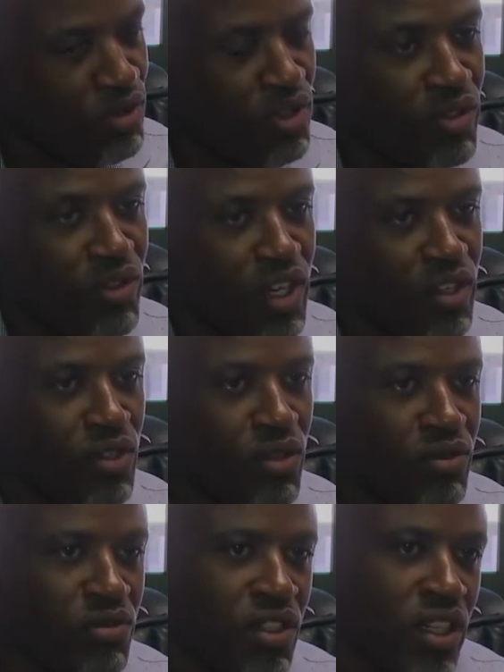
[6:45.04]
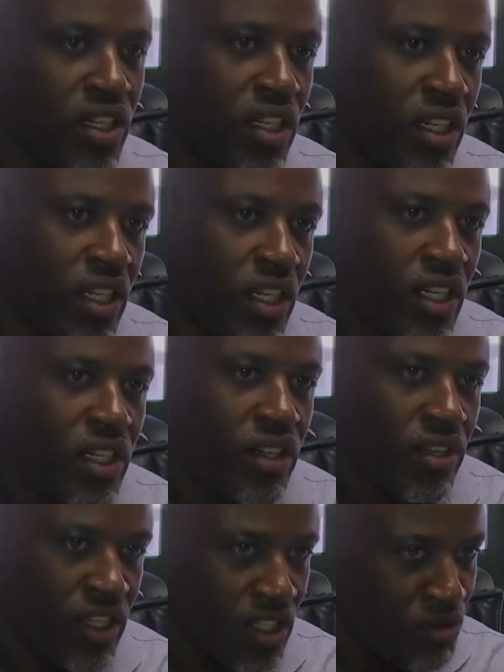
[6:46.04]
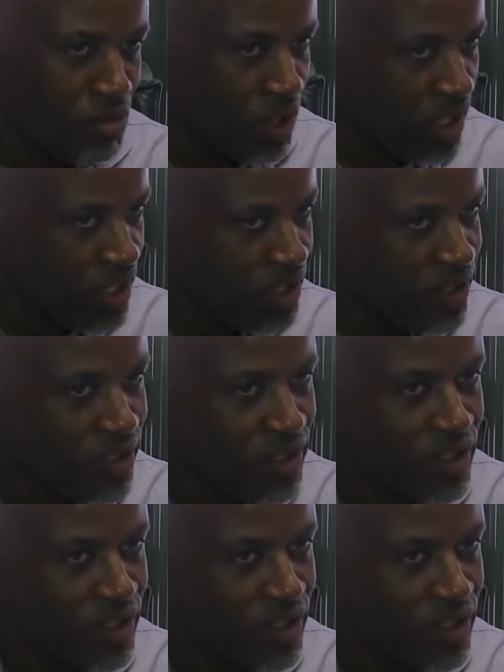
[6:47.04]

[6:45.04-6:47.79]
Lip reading: to the value of 30 million.